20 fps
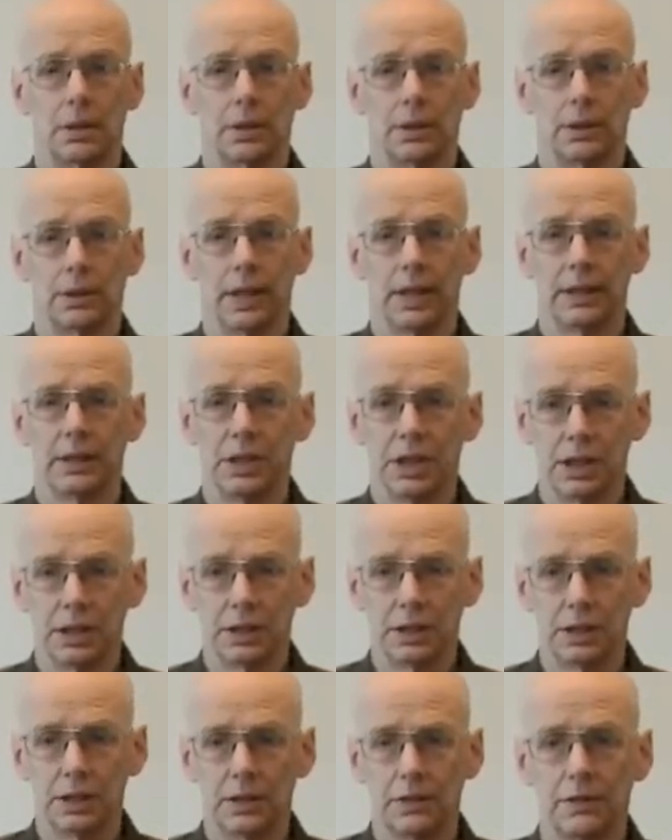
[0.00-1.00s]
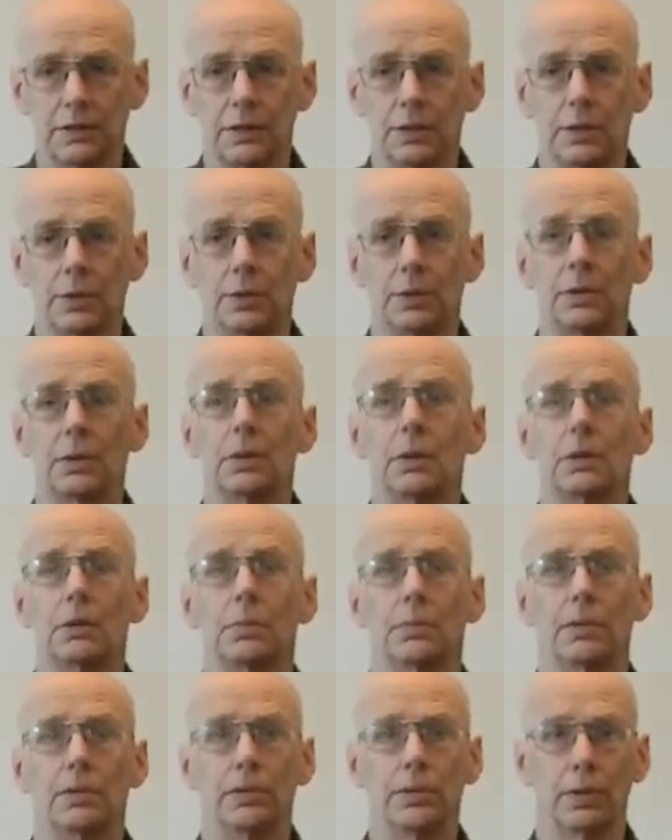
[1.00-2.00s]
digest your food
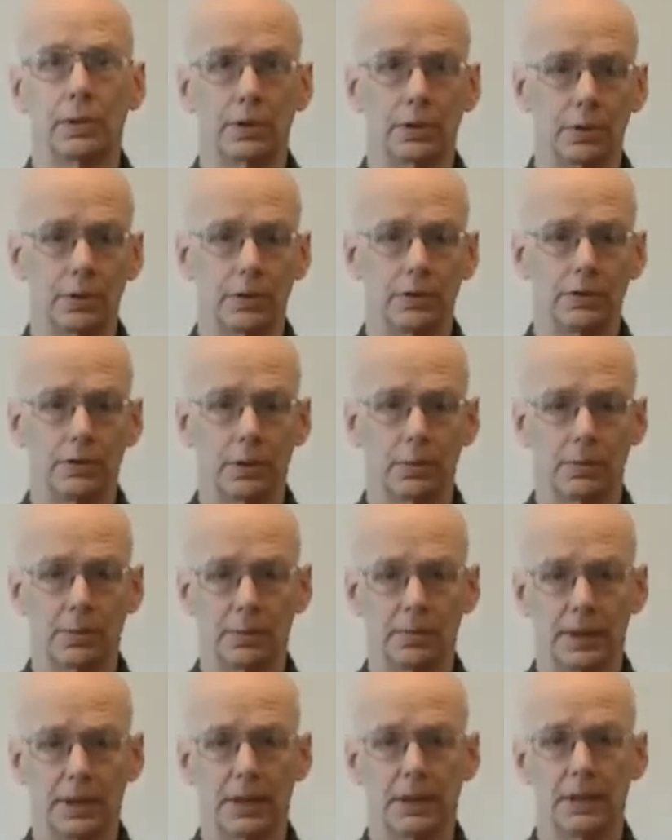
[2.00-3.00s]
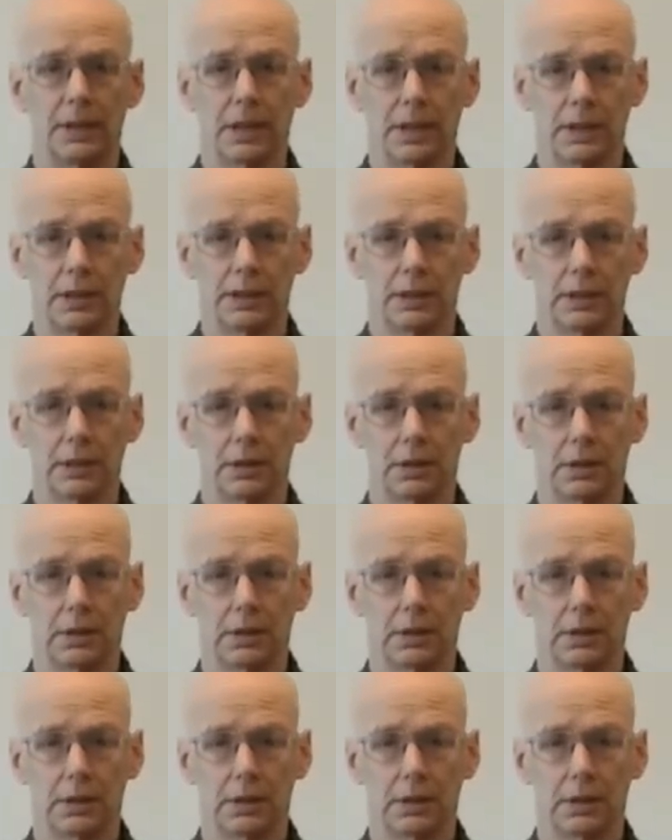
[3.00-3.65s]
before doing formal meditation.